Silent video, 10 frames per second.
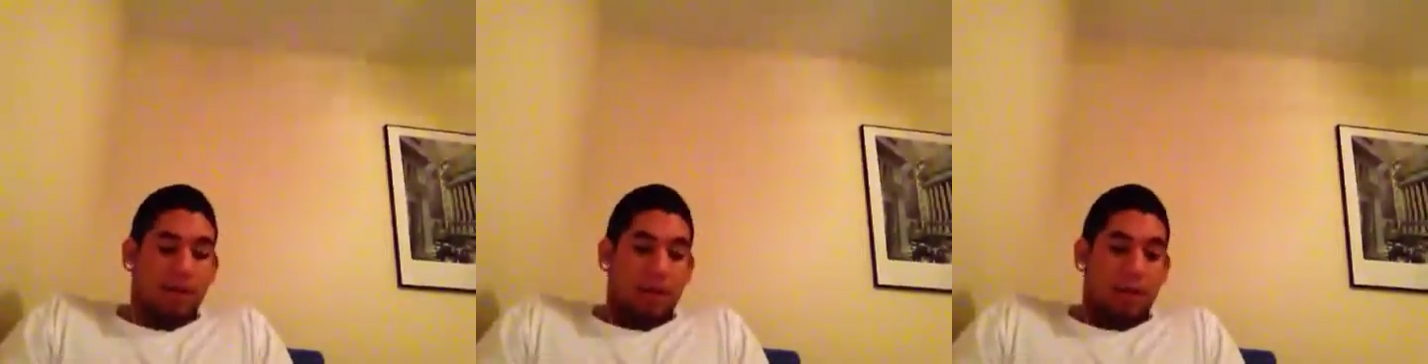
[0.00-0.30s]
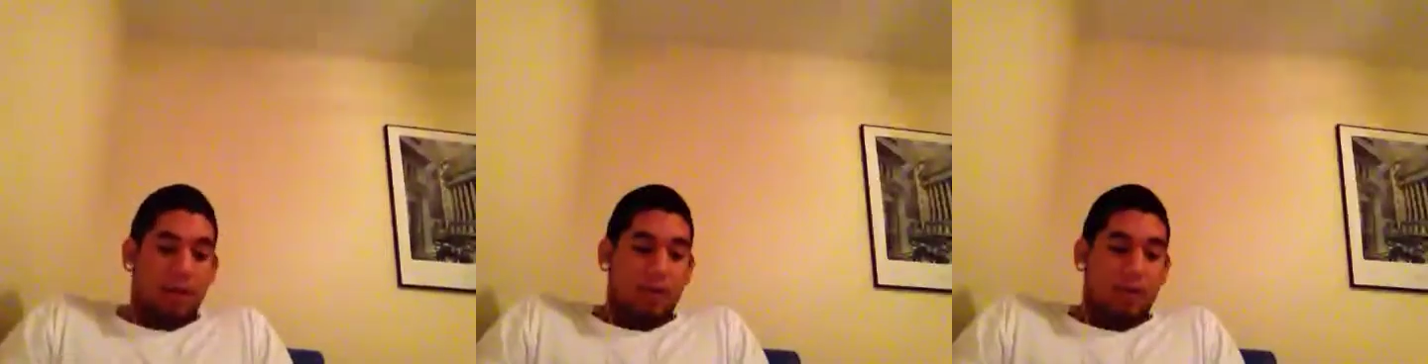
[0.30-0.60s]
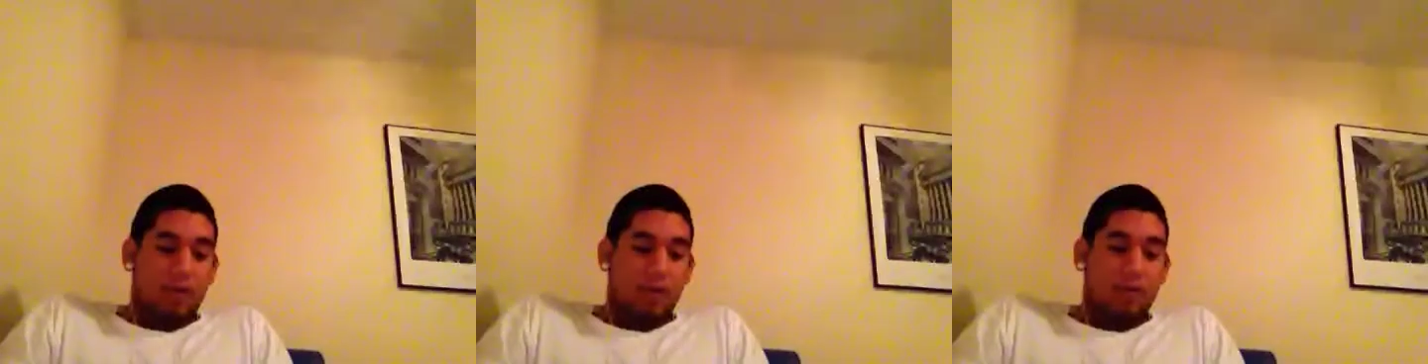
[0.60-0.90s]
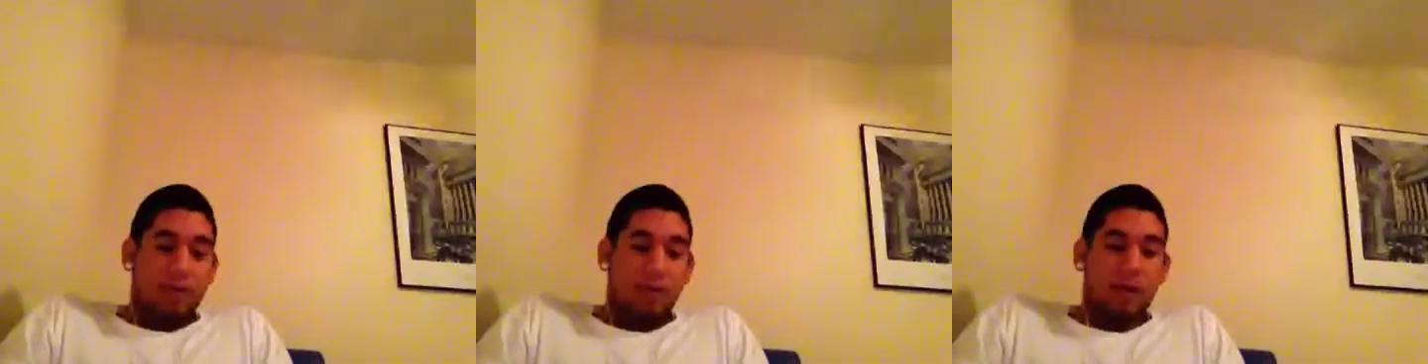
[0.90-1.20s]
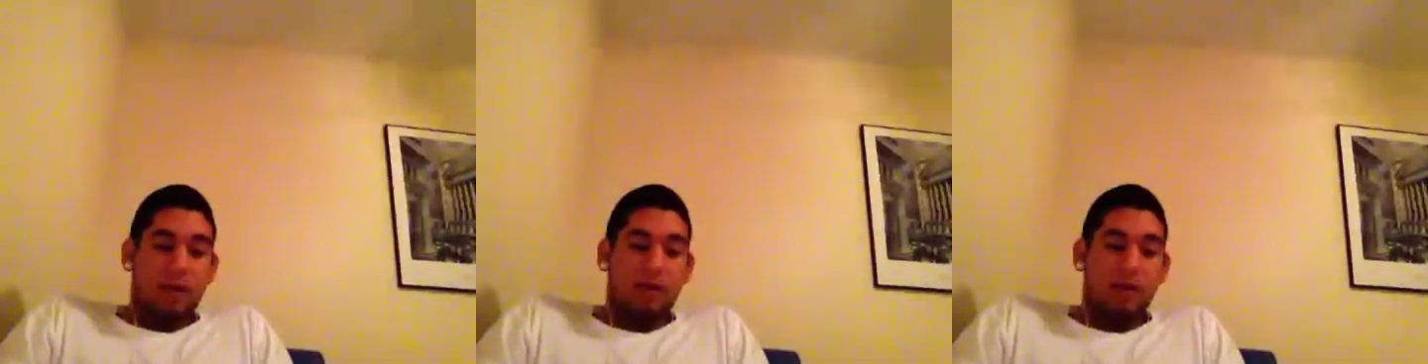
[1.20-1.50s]
It's also the
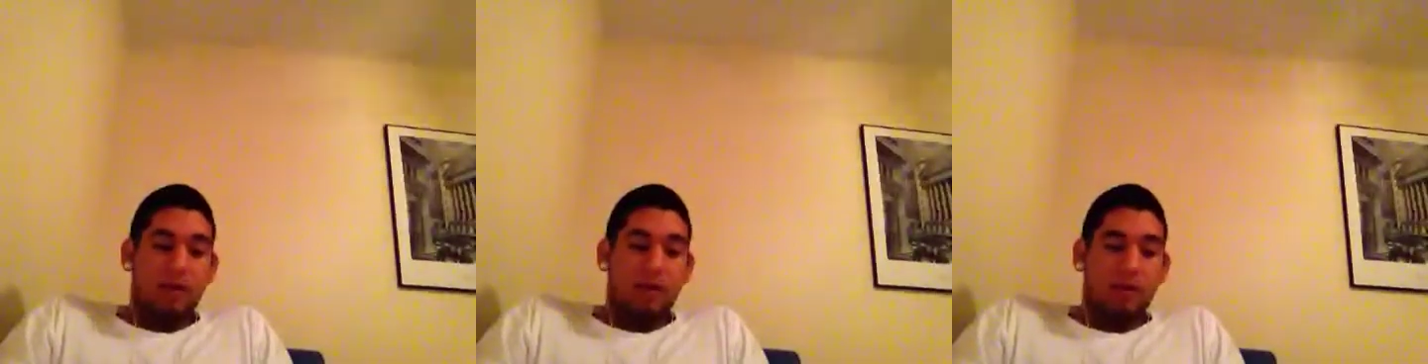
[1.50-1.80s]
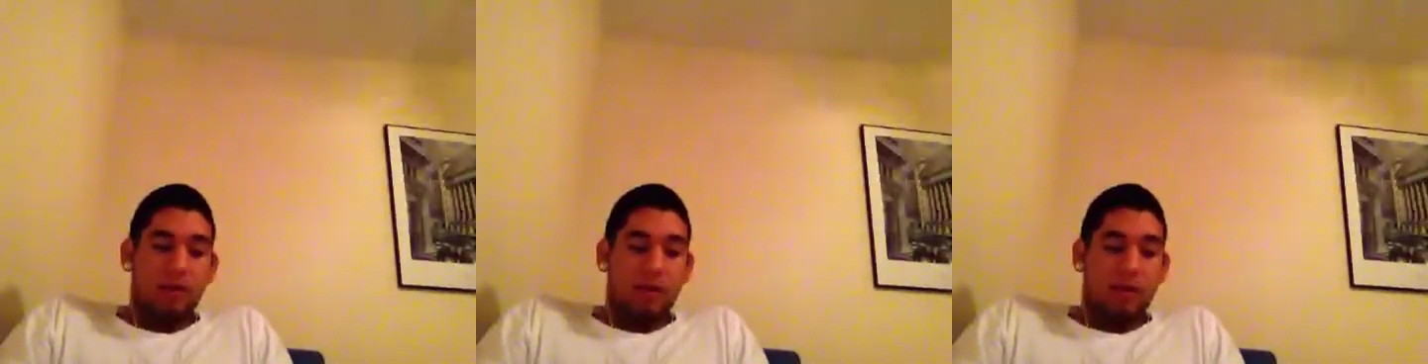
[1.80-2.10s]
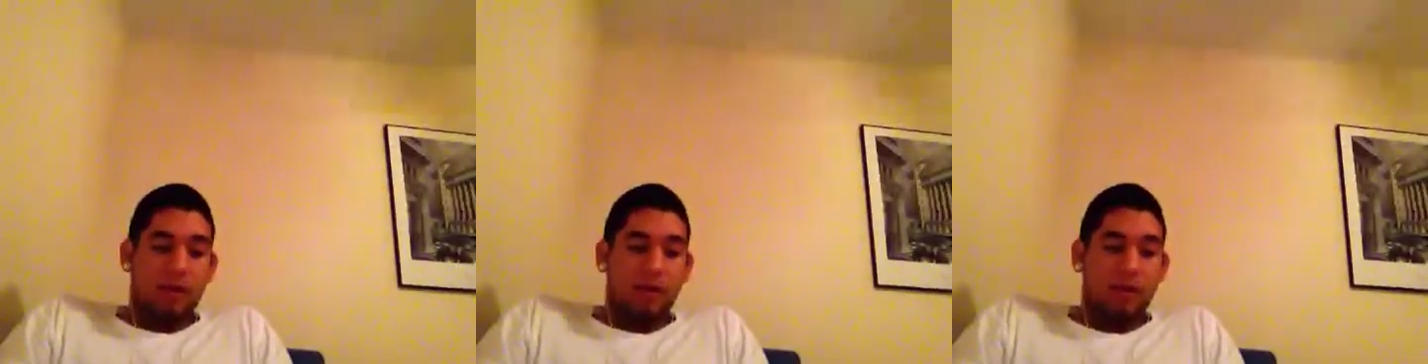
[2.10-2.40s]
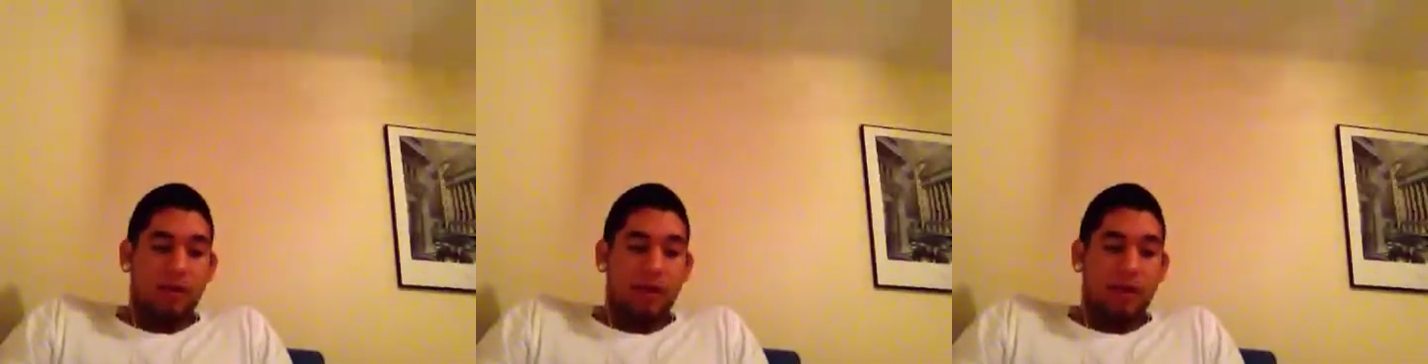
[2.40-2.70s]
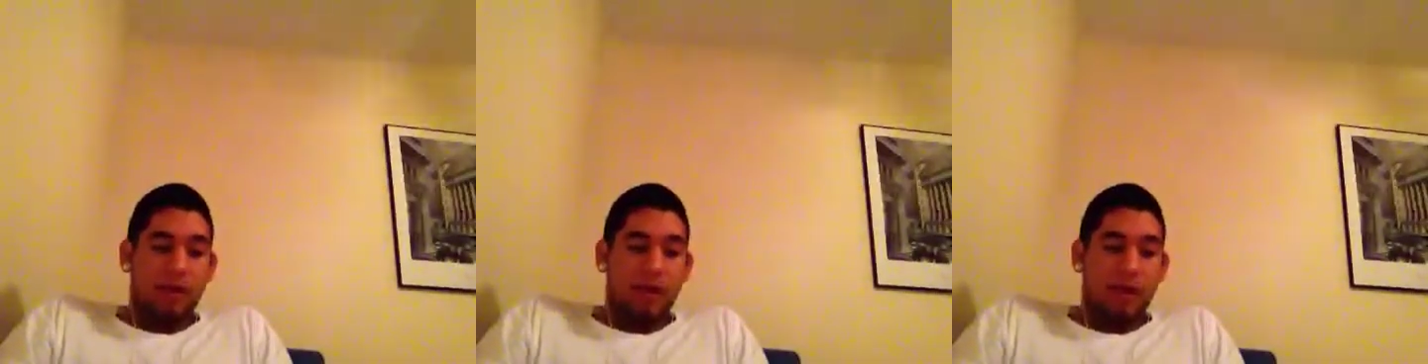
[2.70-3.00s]
increase
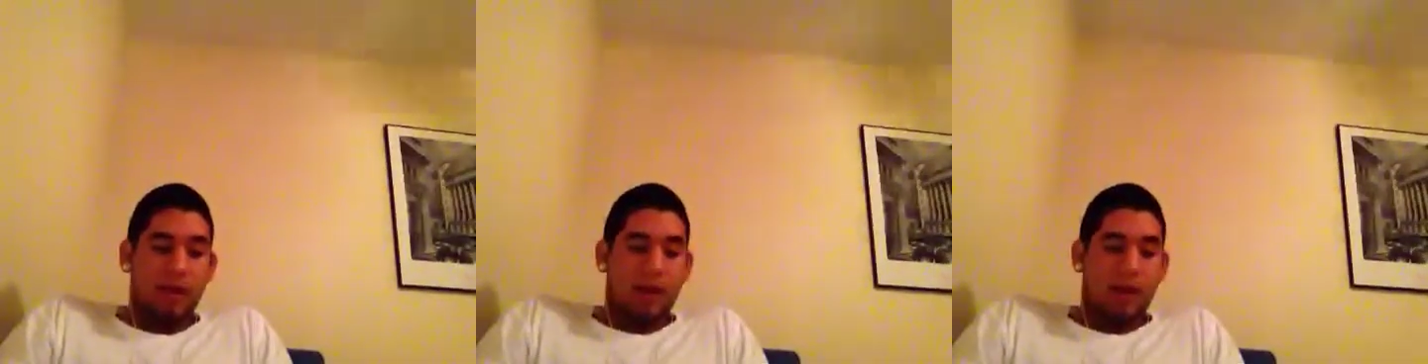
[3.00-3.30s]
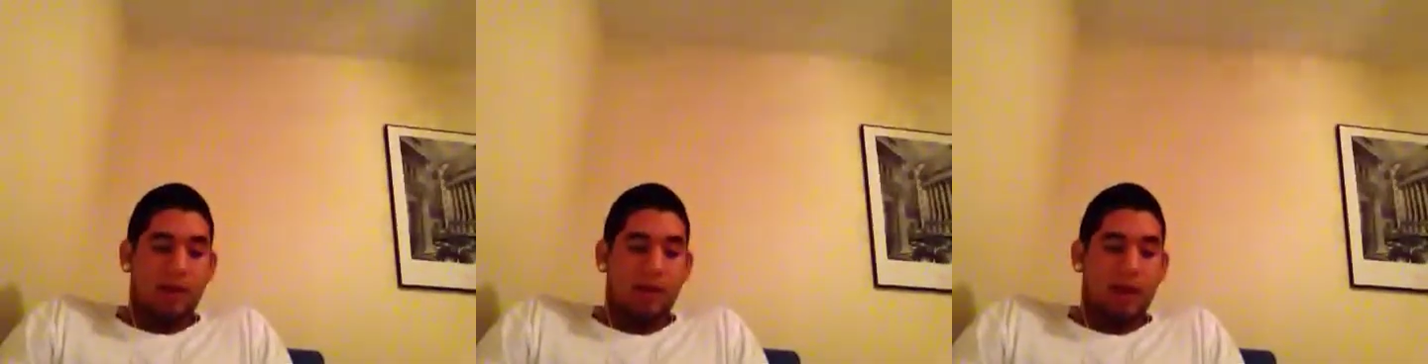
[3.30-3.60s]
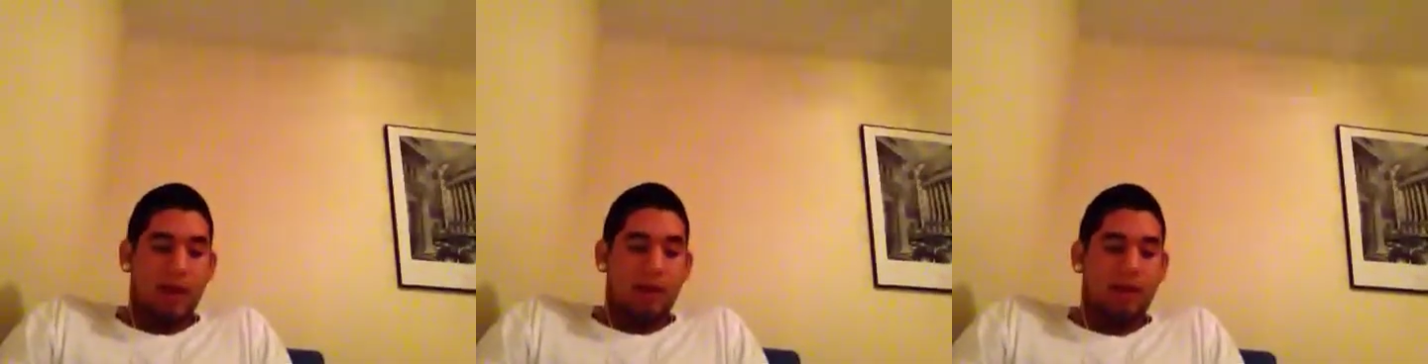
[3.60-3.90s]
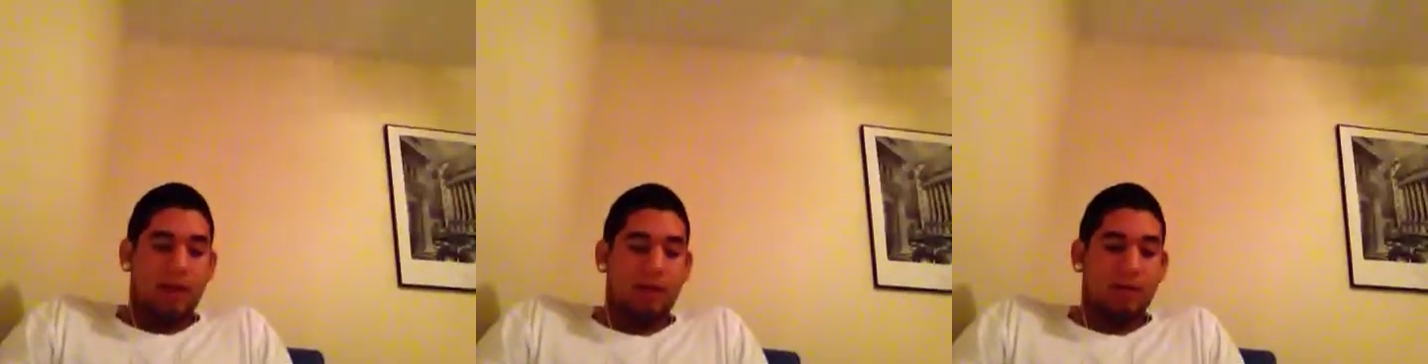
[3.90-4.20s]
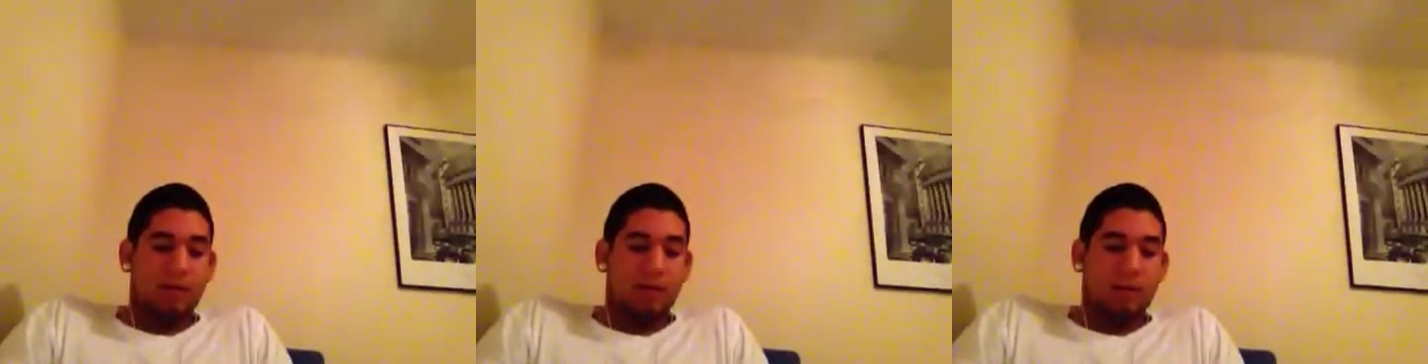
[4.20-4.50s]
of altitude.